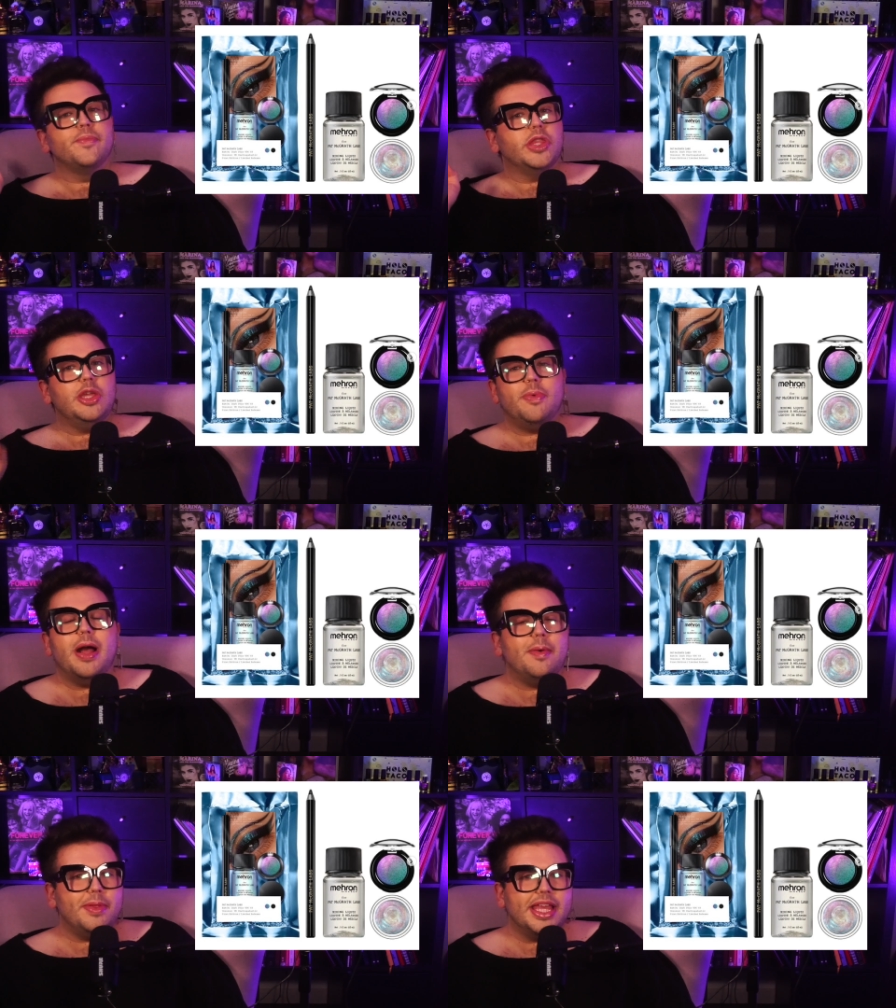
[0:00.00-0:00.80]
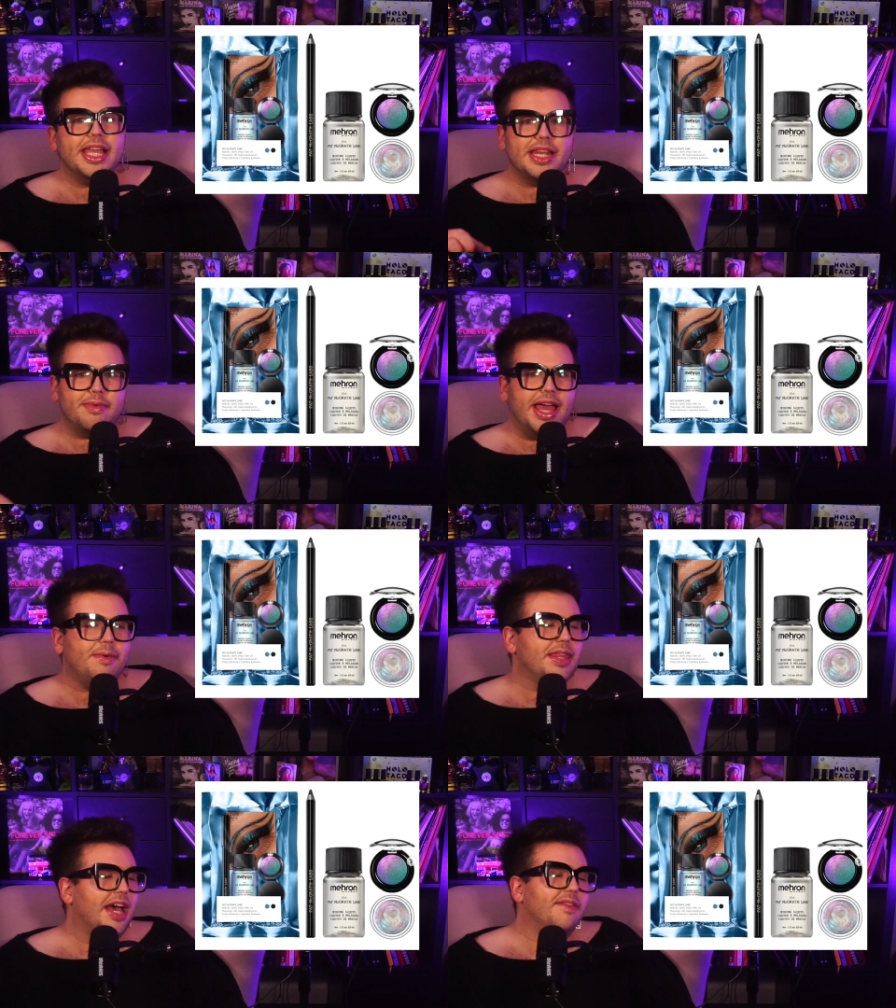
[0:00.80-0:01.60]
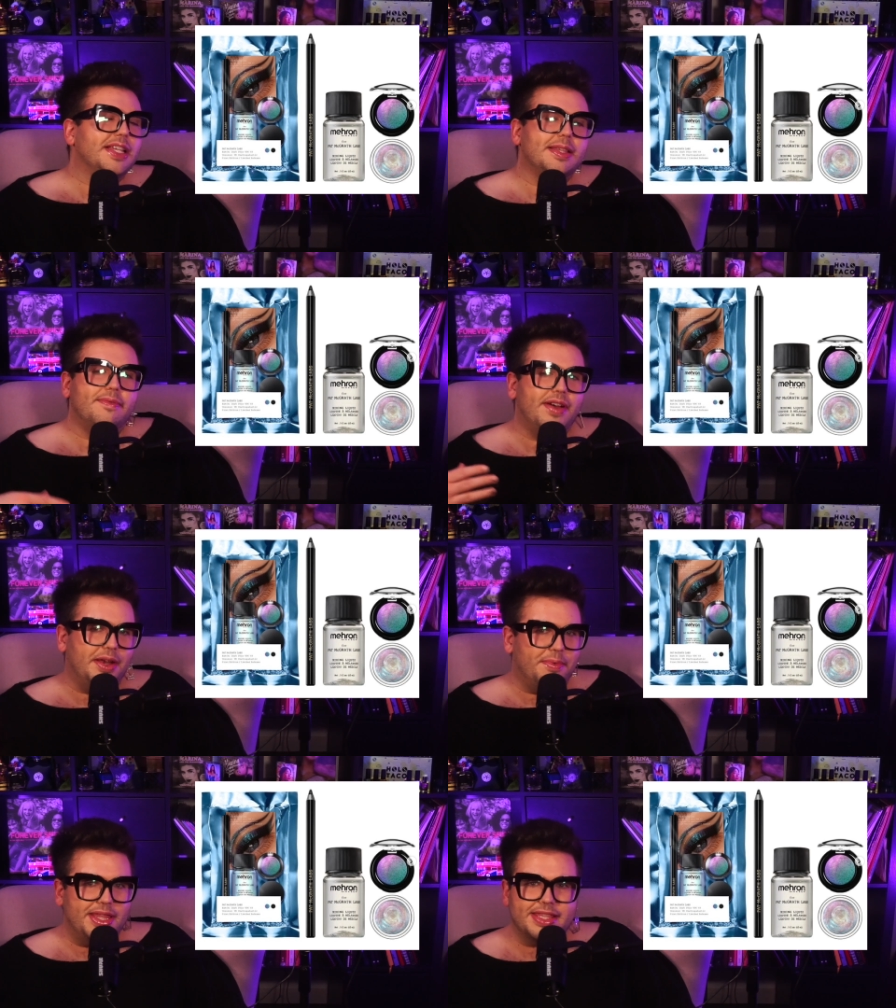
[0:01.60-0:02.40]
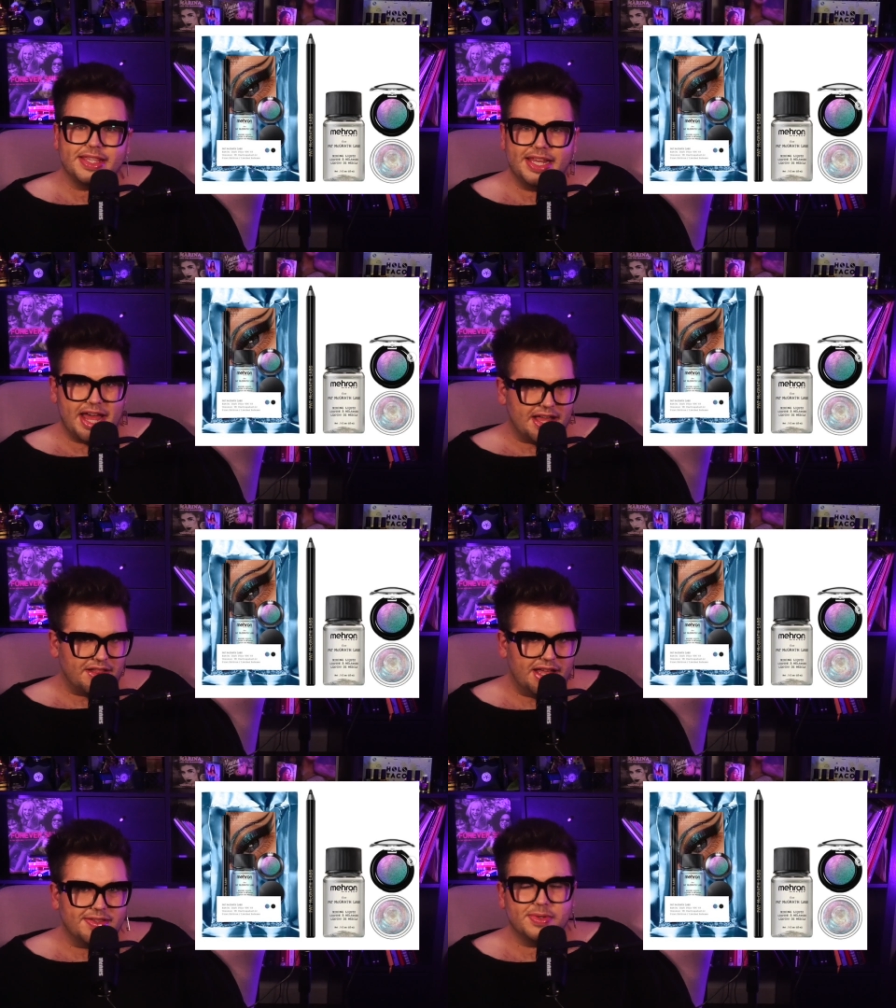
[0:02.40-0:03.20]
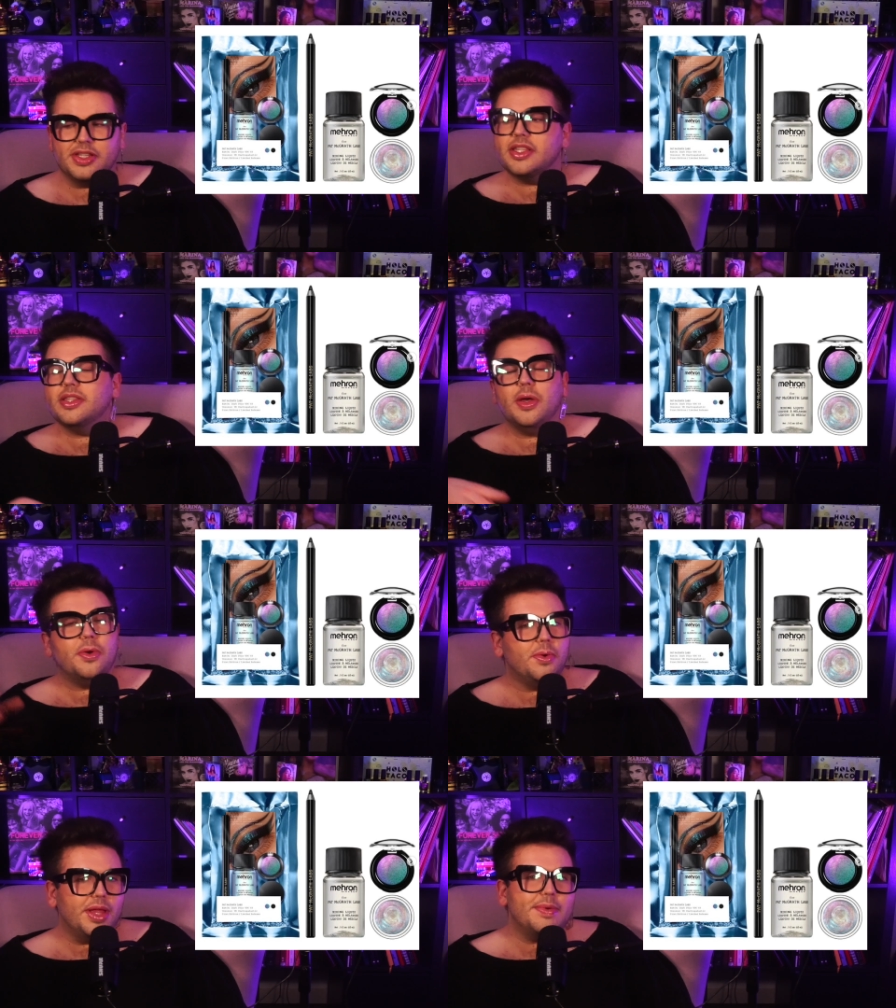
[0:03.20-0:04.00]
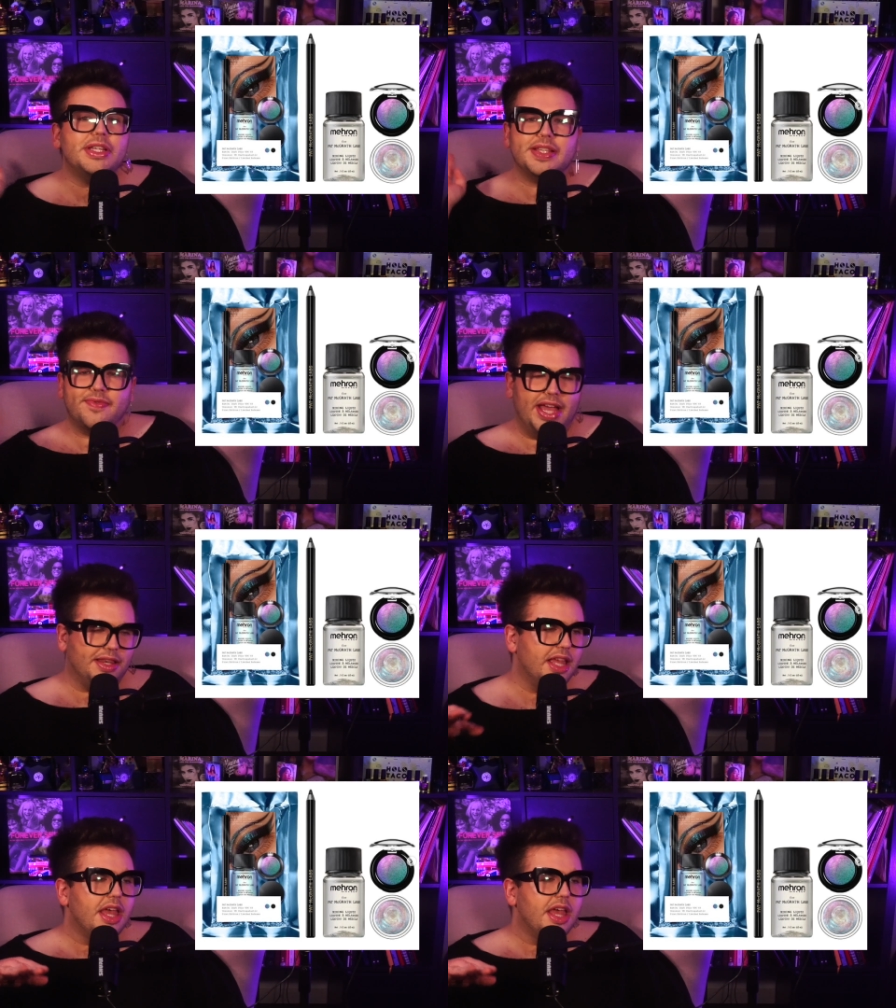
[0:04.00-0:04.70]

you probably can get away with having some fun with an eye gloss, which is so cool, like which is fine.